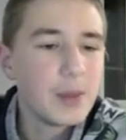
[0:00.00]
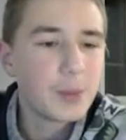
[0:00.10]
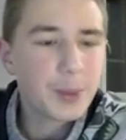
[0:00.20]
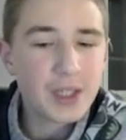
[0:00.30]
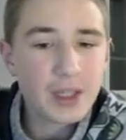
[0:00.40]

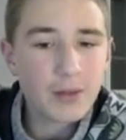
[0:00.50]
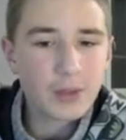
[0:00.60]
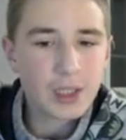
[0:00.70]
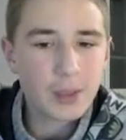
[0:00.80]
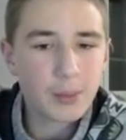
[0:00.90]
But B7
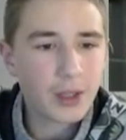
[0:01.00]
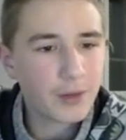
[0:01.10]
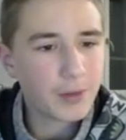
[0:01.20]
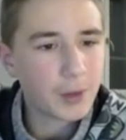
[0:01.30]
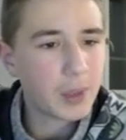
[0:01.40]
was a blunder
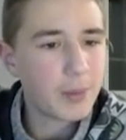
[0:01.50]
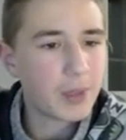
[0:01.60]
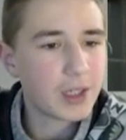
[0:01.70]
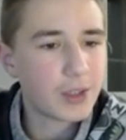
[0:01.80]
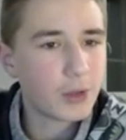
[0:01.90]
from him
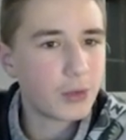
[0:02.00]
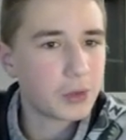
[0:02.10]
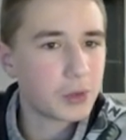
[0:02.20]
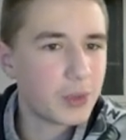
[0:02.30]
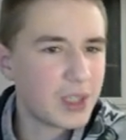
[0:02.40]
here to go
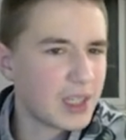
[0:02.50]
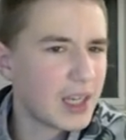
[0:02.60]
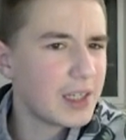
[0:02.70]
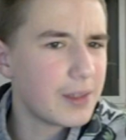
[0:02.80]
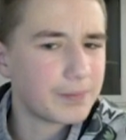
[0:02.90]
for queen c8.